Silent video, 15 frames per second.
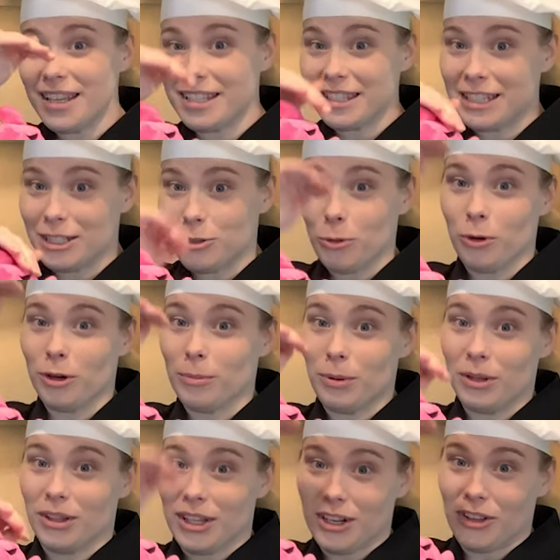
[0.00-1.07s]
this
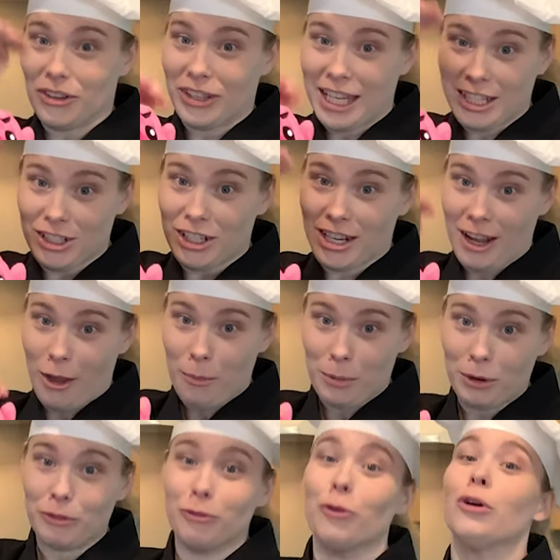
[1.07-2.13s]
adorable little kitchen
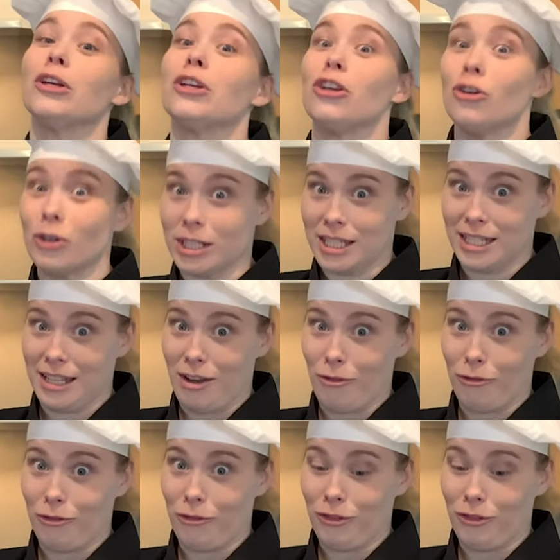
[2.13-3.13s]
helper for yourself.